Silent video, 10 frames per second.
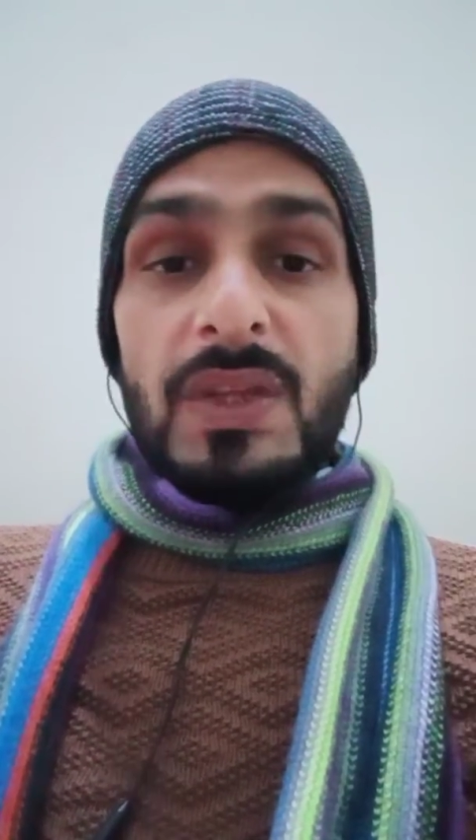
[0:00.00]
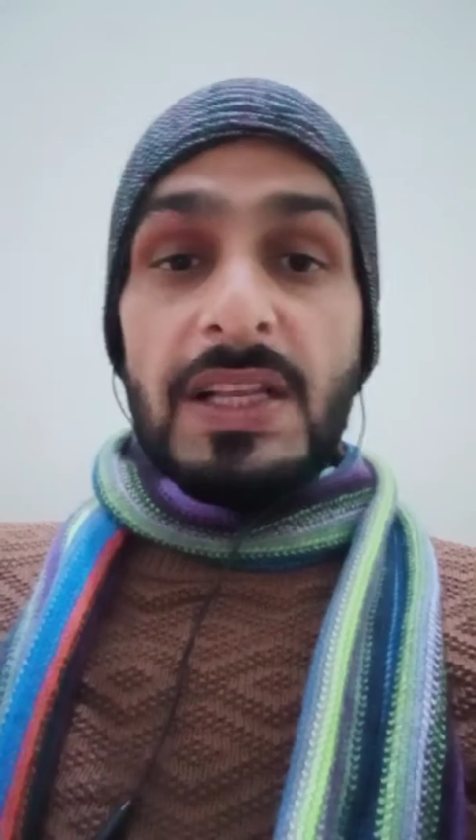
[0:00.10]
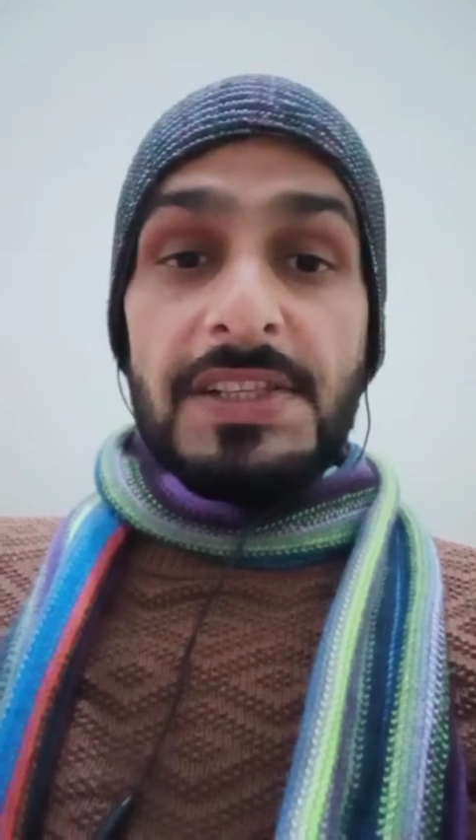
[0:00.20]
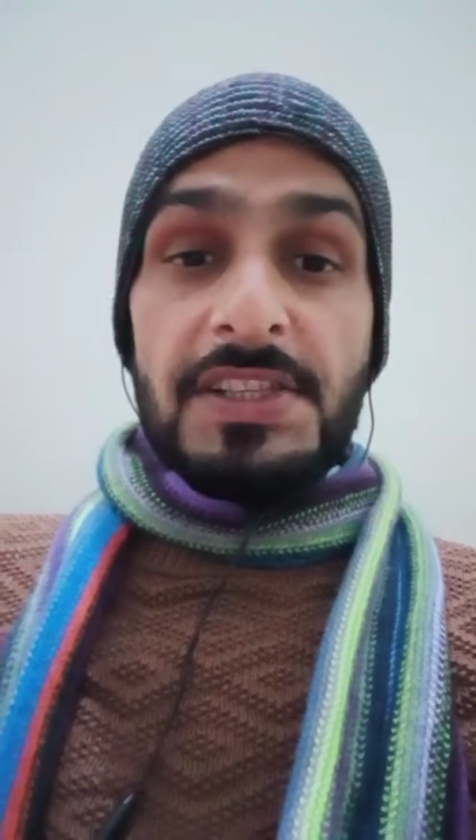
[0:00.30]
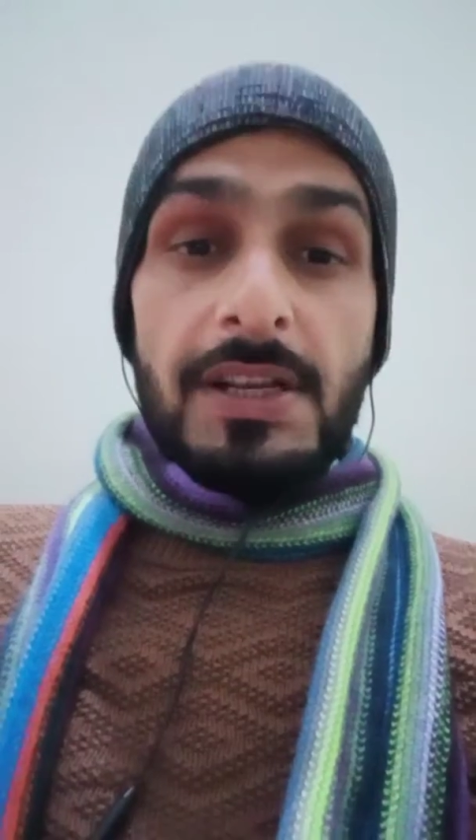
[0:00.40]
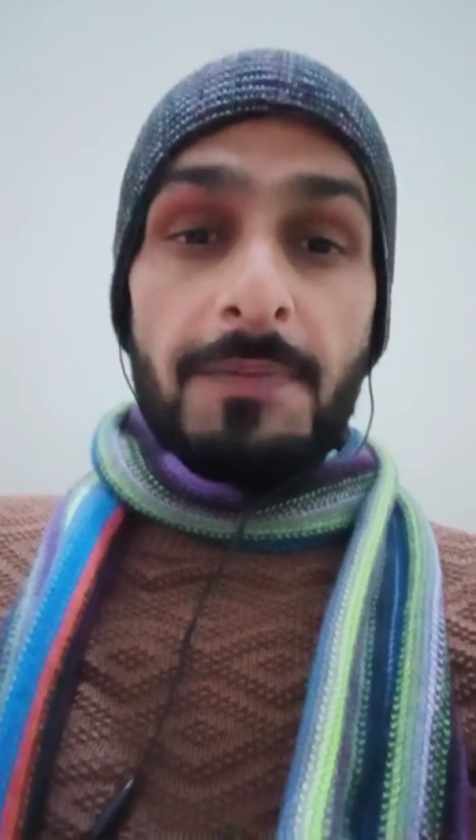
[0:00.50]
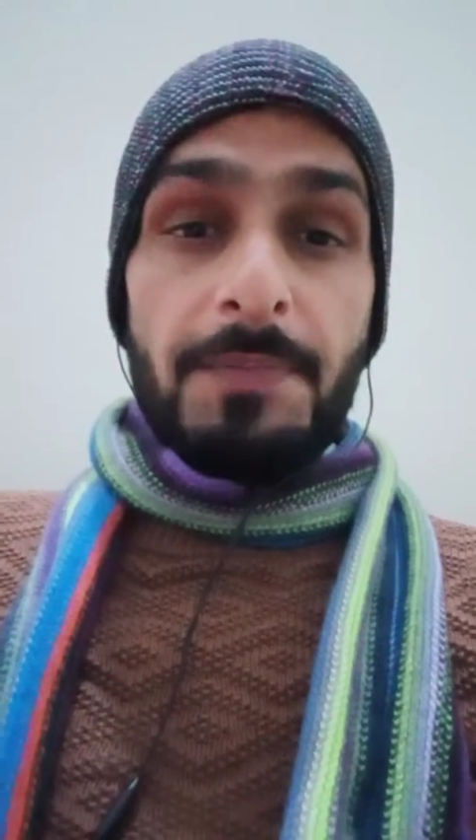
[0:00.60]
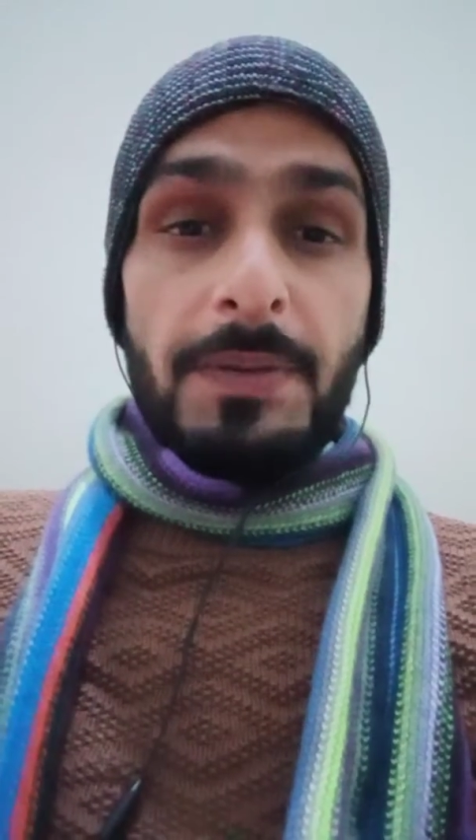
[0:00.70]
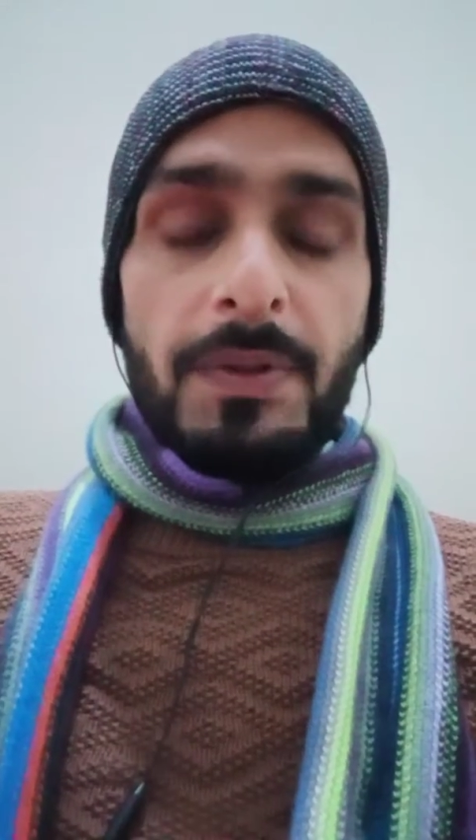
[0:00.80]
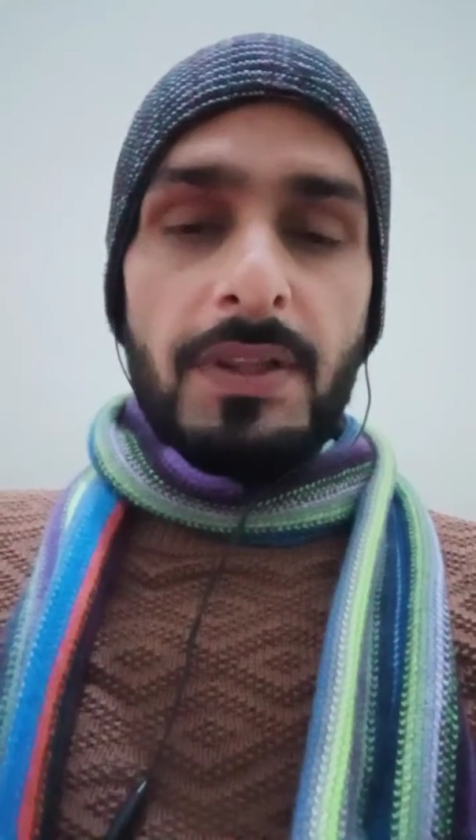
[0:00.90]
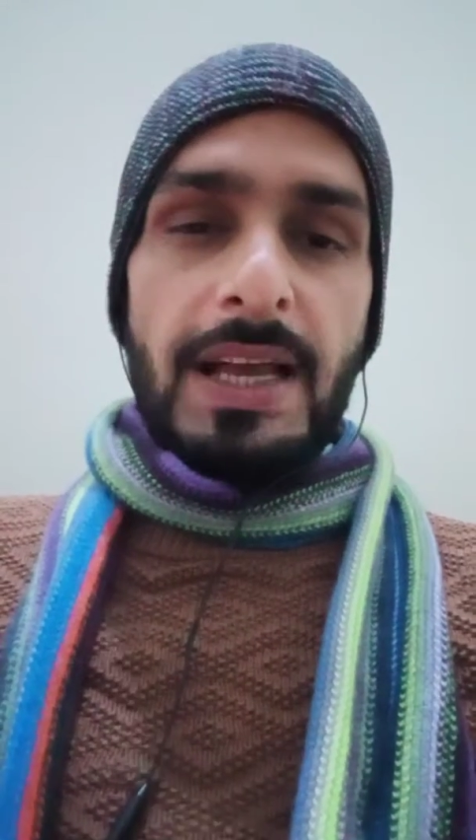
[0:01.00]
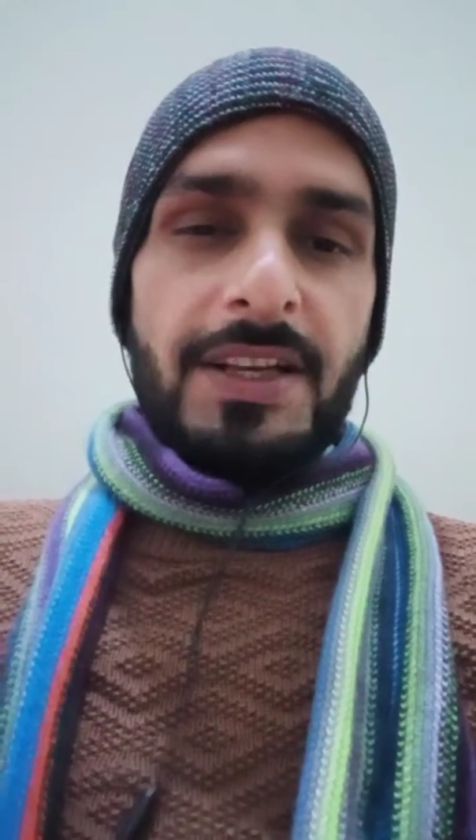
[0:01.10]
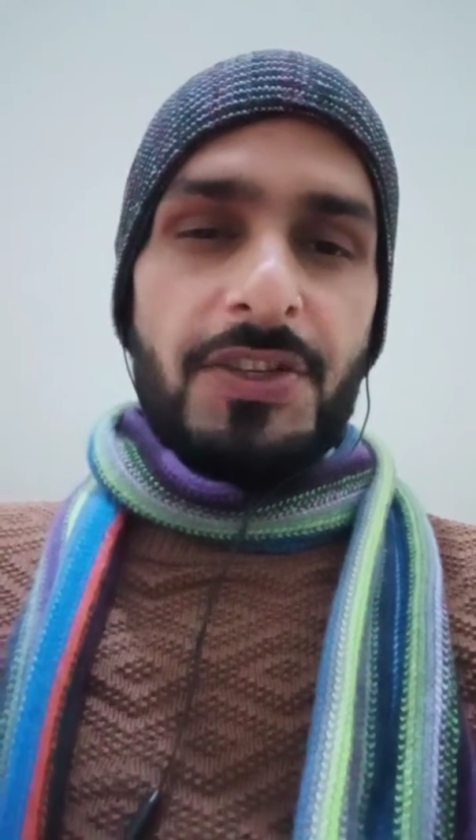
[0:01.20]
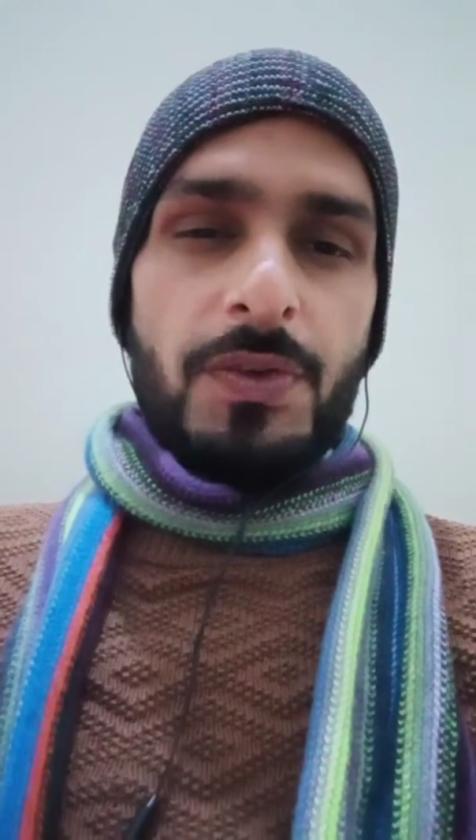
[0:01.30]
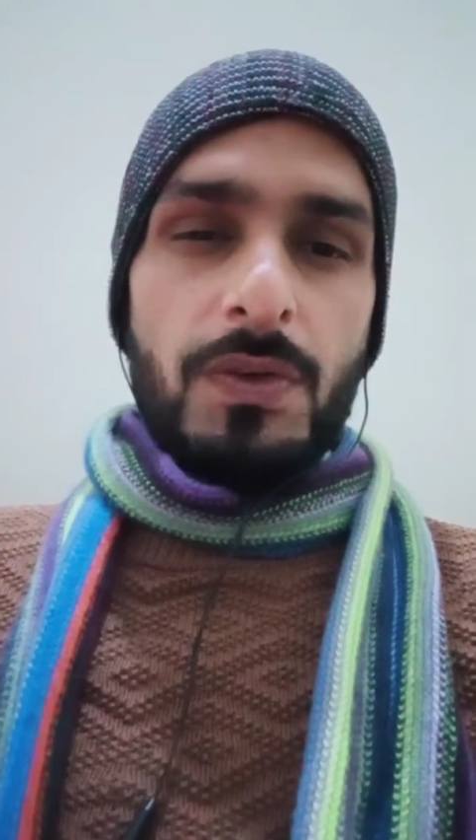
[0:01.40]
some people like
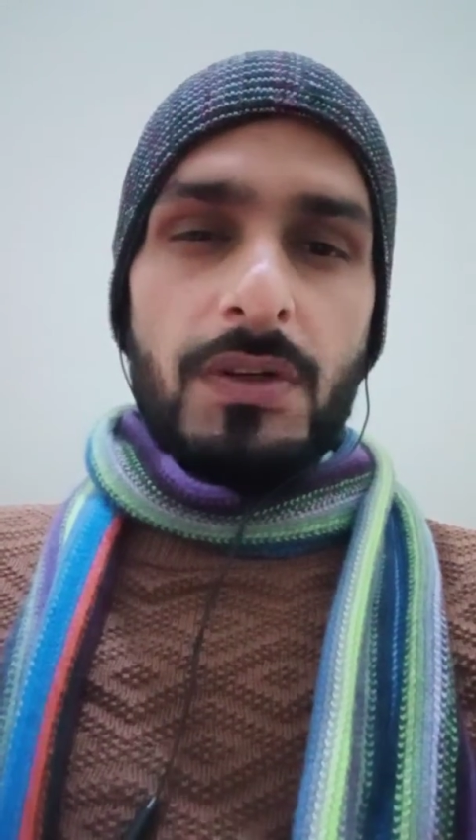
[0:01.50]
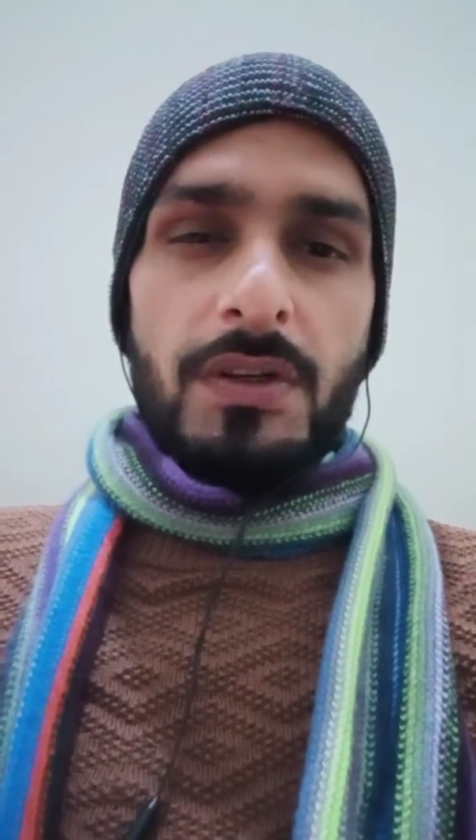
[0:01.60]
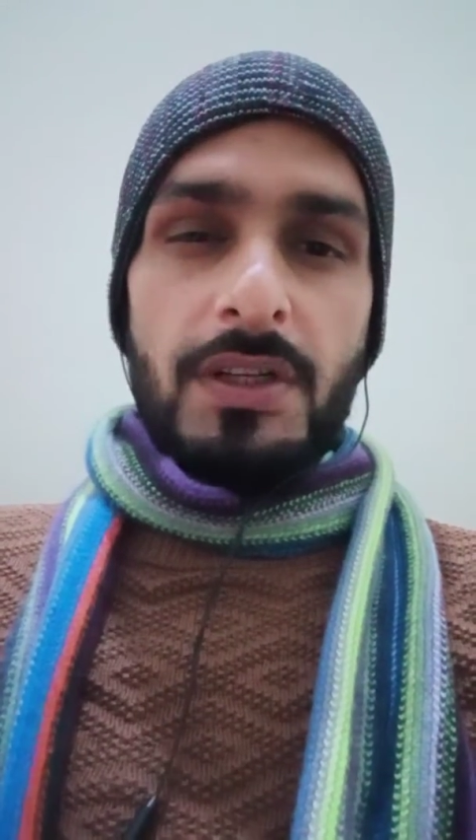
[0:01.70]
sugar,